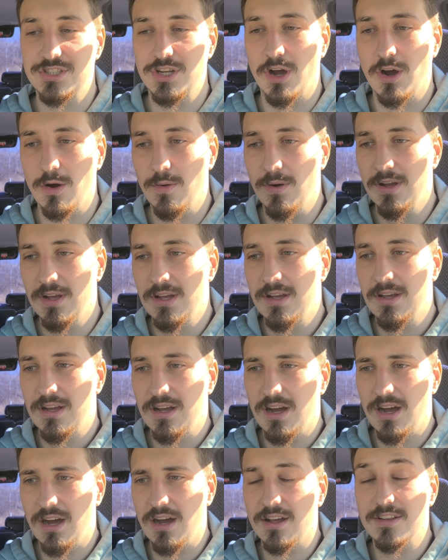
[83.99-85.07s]
So
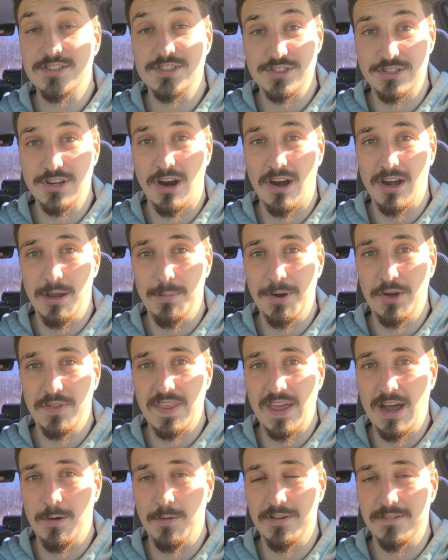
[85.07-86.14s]
sorry about
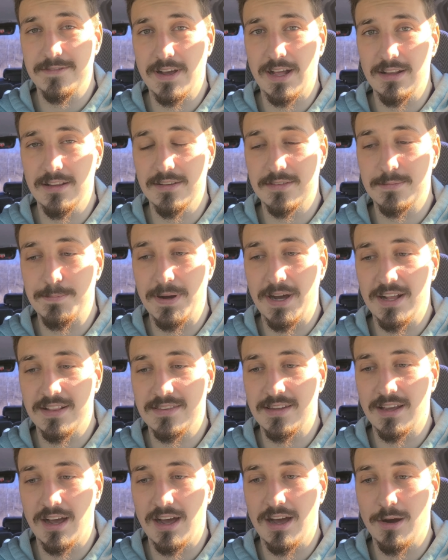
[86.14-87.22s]
that one, fellas, but
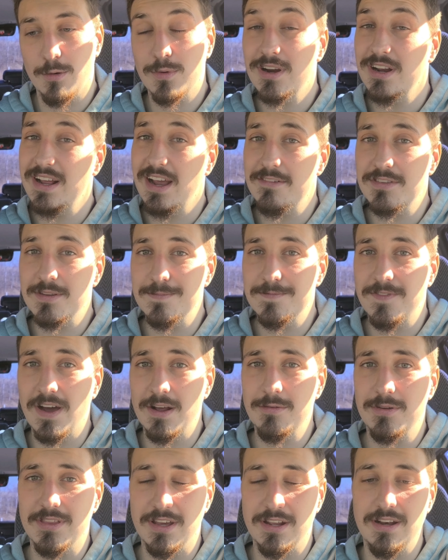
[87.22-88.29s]
we're gonna have some
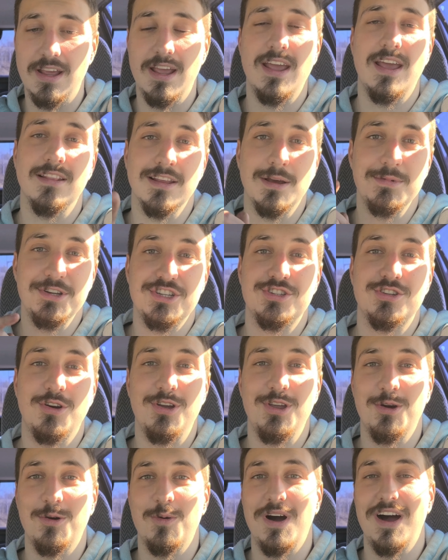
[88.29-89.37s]
fun with it, and let me show
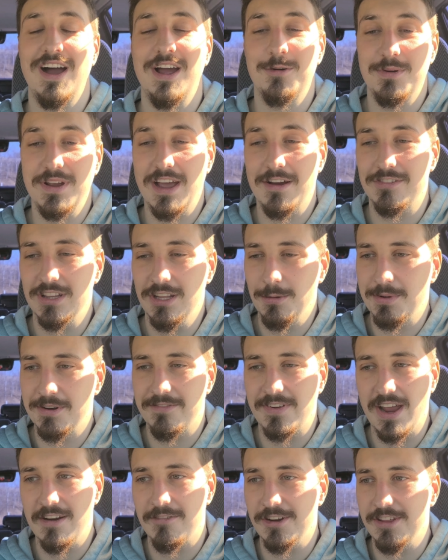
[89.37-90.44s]
you why. We have a little bit
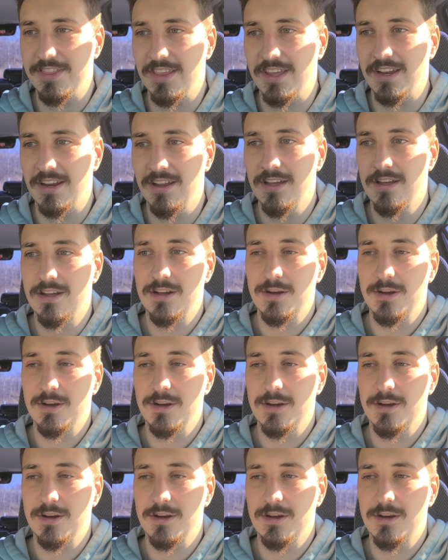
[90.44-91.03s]
of everything.